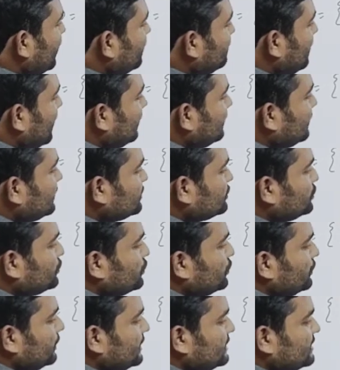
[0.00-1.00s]
minus 2
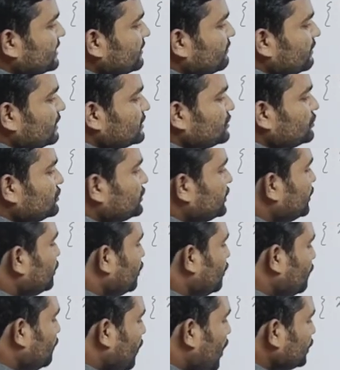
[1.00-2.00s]
is equals to 0,
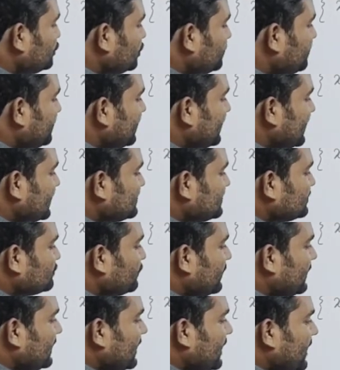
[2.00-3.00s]
what should be x square,
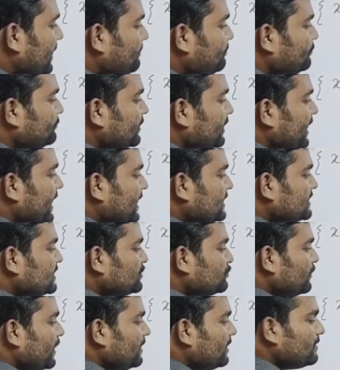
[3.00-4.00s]
Nana? X
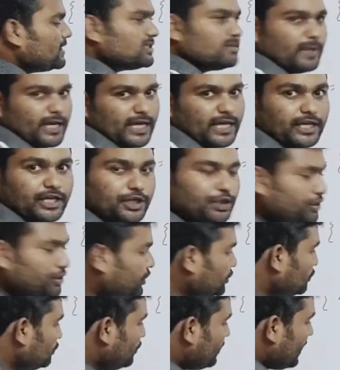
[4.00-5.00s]
square must be
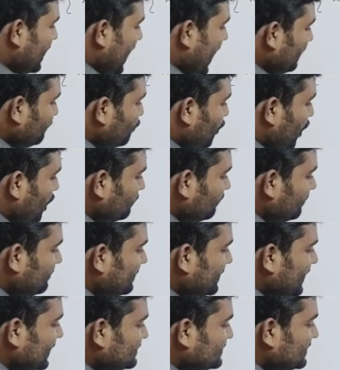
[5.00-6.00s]
2. And what will be
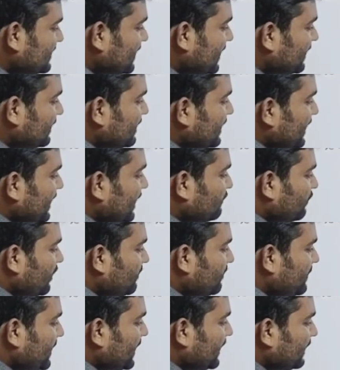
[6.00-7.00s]
x here? It will
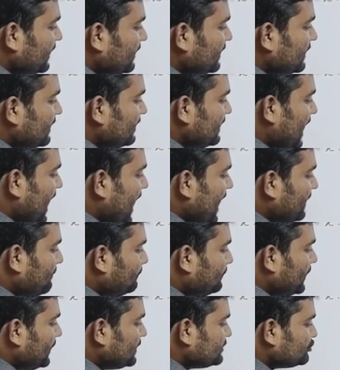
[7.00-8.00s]
be like
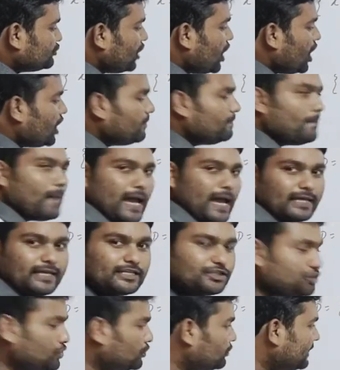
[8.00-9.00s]
plus or minus
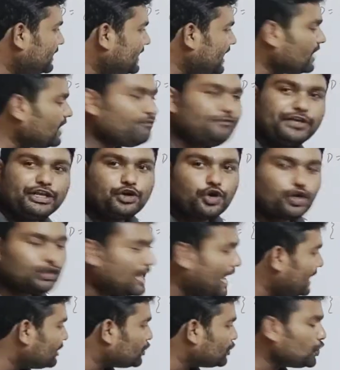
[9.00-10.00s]
2. Here we know
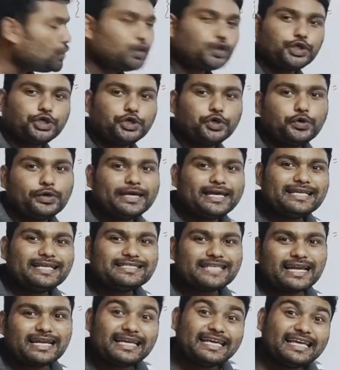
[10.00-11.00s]
that root 2 is
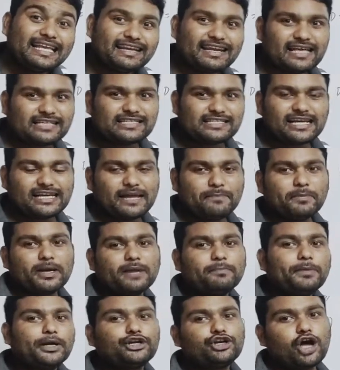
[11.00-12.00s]
an irrational number
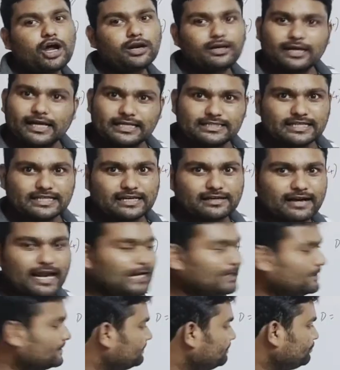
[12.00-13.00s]
but not rational, right?
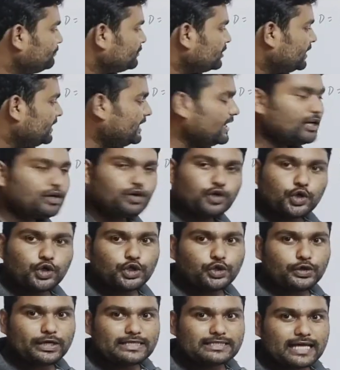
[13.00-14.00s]
Here root 2
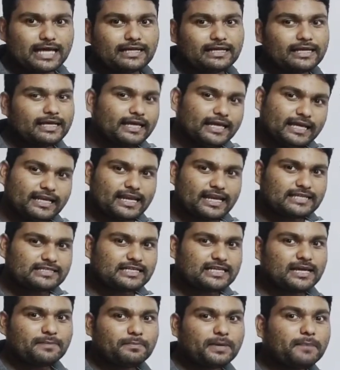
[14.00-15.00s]
is an irrational
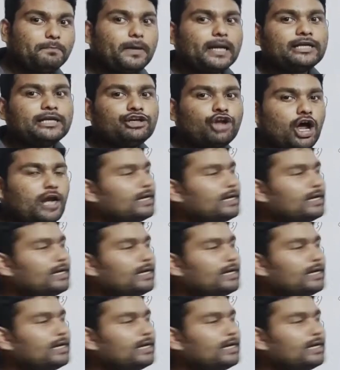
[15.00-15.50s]
number but not